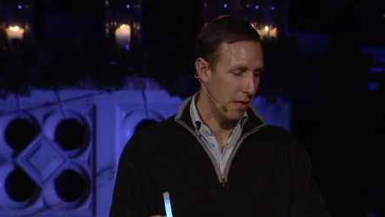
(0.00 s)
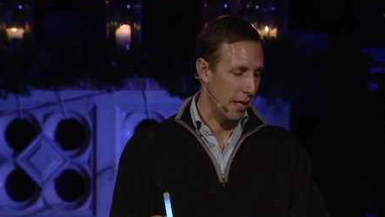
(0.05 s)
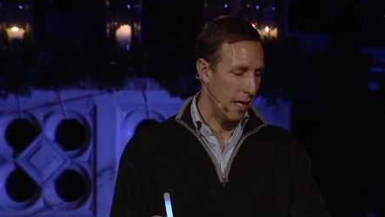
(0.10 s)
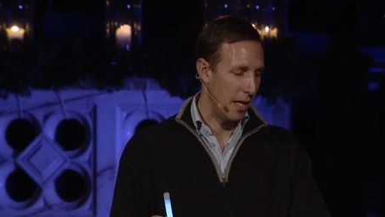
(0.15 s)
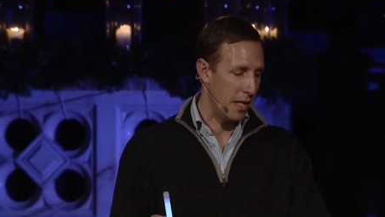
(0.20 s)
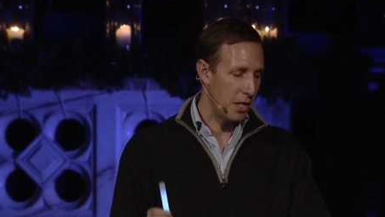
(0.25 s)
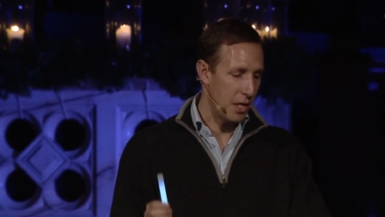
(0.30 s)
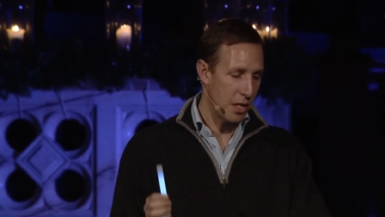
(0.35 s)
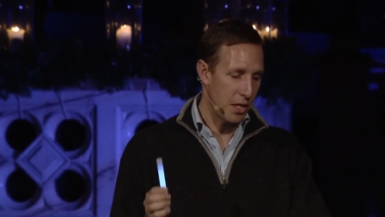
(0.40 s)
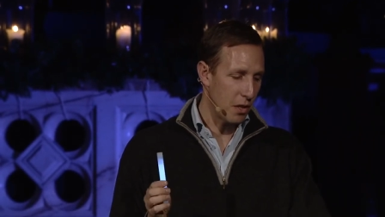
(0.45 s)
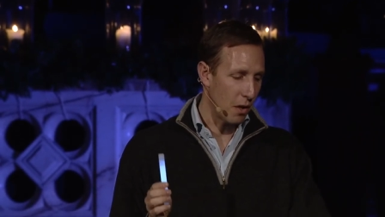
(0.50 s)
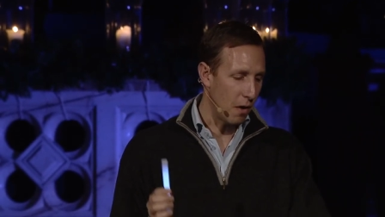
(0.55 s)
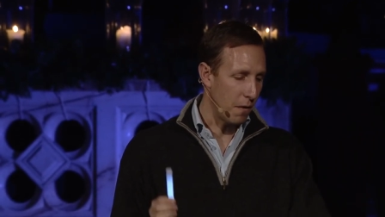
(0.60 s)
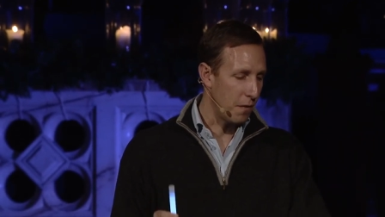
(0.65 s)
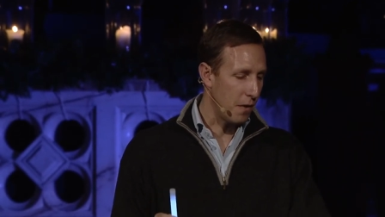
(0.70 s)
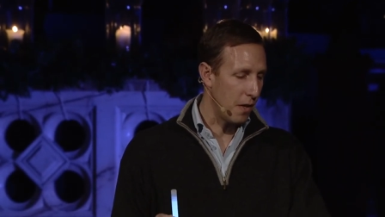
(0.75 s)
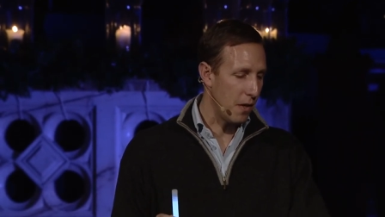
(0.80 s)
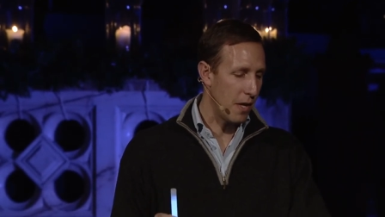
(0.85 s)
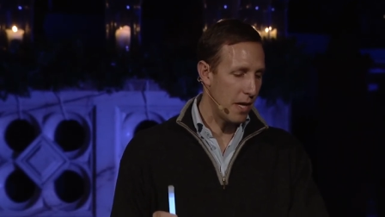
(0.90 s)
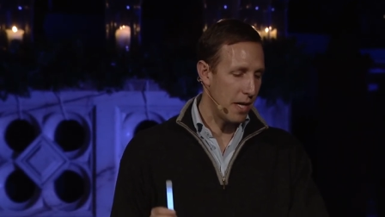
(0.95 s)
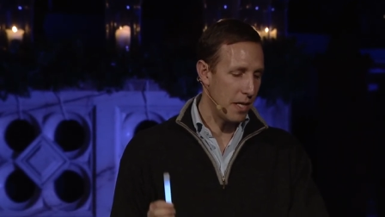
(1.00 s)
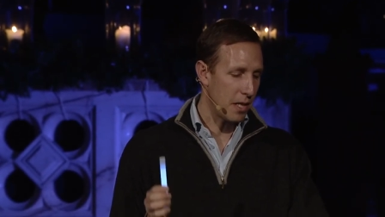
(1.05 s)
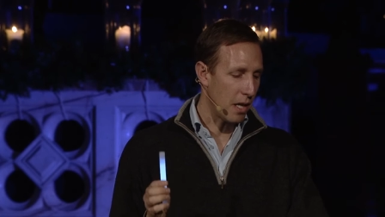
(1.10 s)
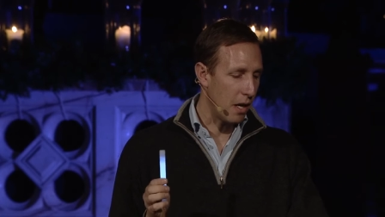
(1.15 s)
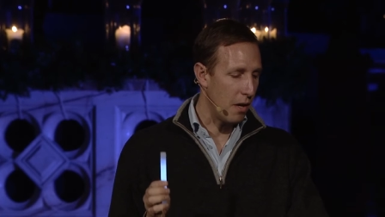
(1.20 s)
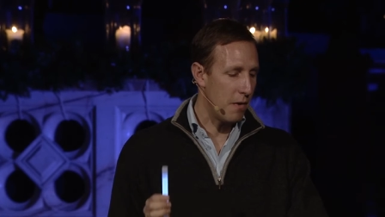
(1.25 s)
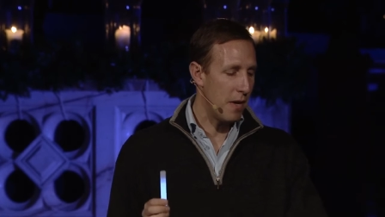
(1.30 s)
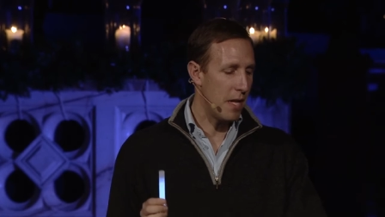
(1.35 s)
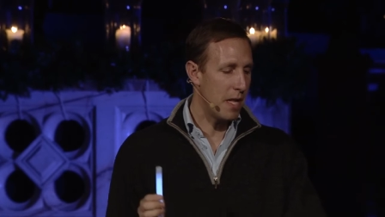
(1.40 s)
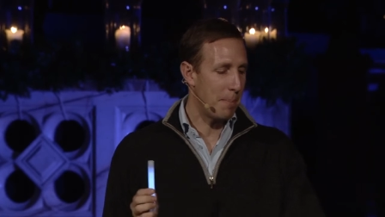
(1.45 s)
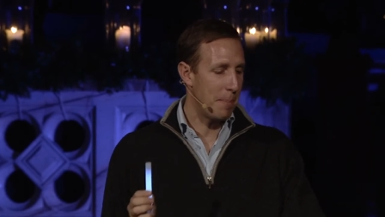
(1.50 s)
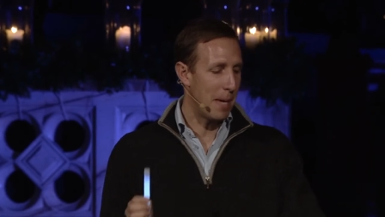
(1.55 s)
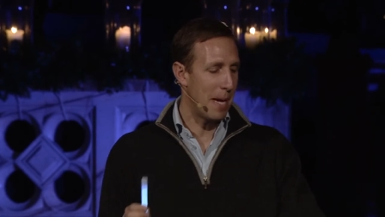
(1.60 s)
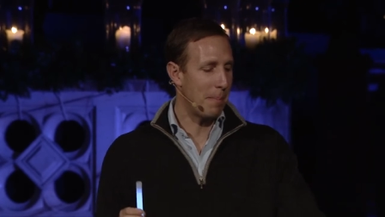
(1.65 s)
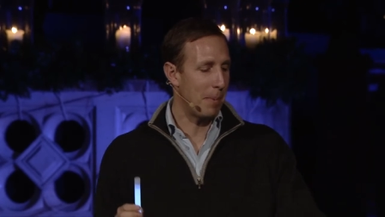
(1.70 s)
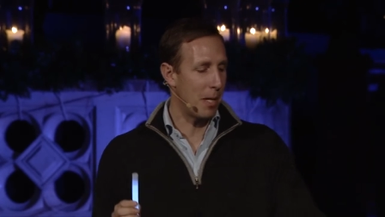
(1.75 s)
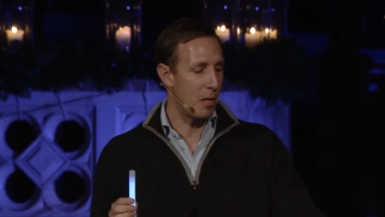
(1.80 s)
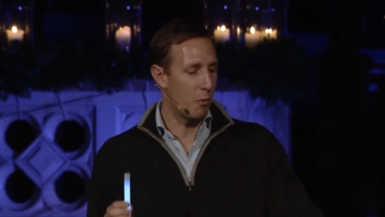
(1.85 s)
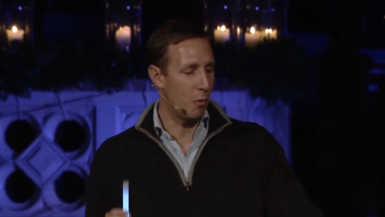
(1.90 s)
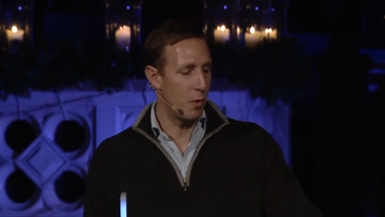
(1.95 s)
It's just often that it's only the
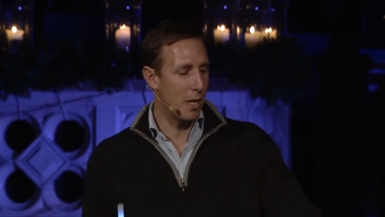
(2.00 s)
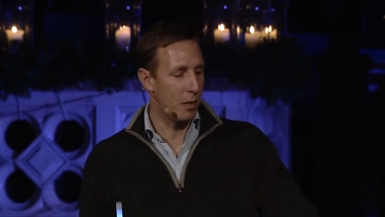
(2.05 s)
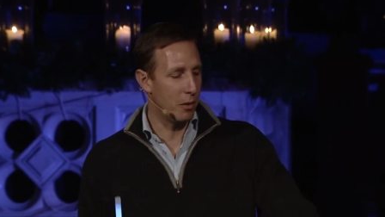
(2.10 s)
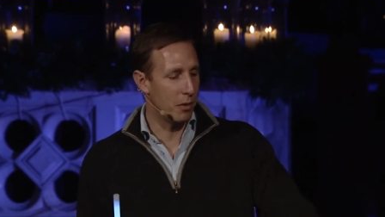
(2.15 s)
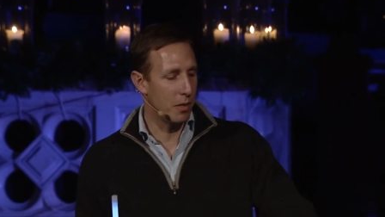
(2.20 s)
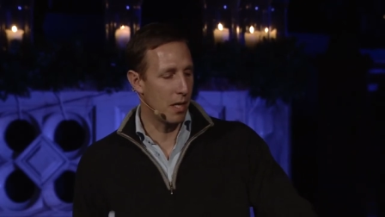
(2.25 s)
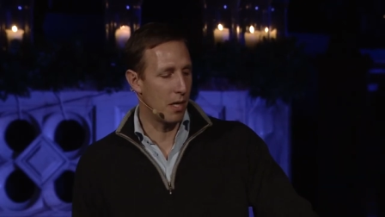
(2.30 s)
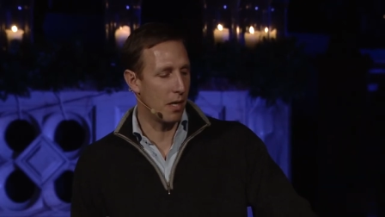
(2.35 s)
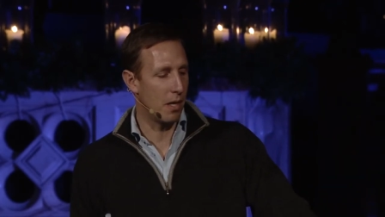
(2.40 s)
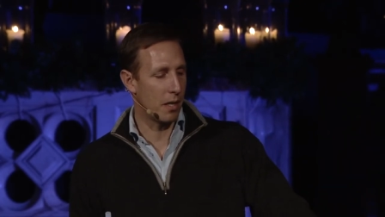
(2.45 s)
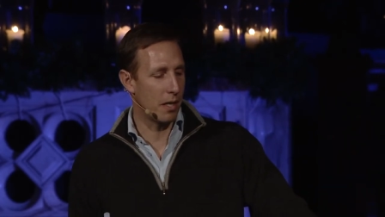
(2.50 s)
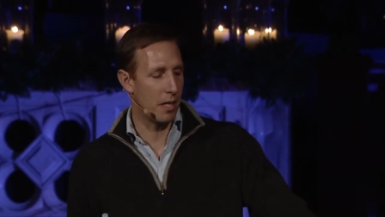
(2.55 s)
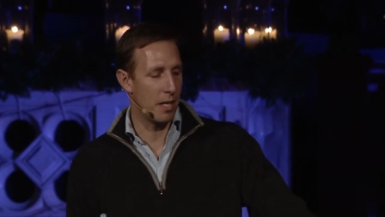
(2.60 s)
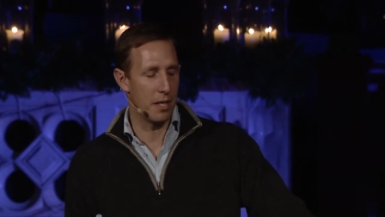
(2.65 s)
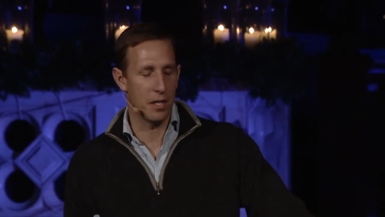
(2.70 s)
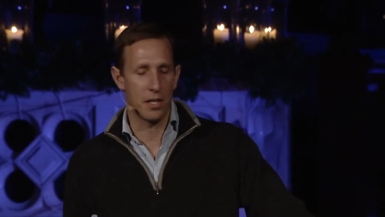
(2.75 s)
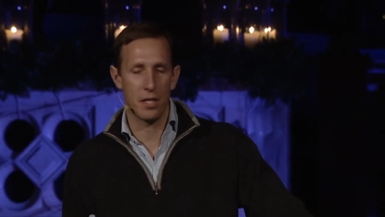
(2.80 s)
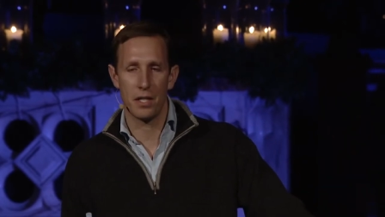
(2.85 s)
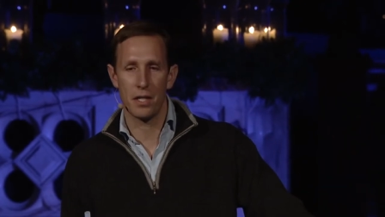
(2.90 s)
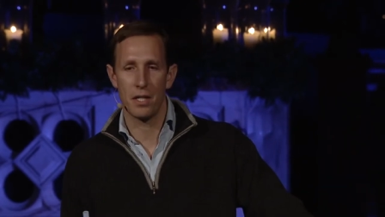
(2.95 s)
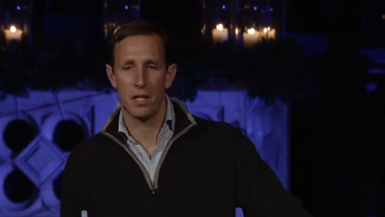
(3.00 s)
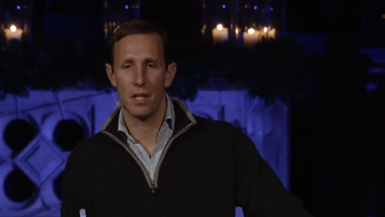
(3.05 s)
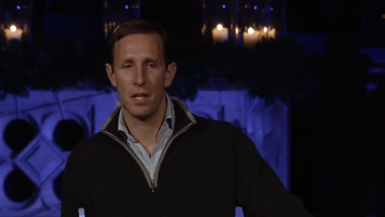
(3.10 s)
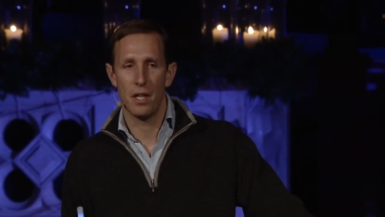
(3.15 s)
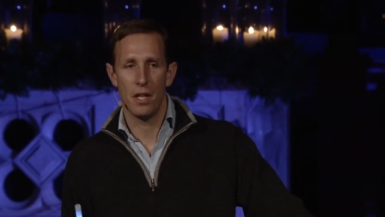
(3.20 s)
people in real darkness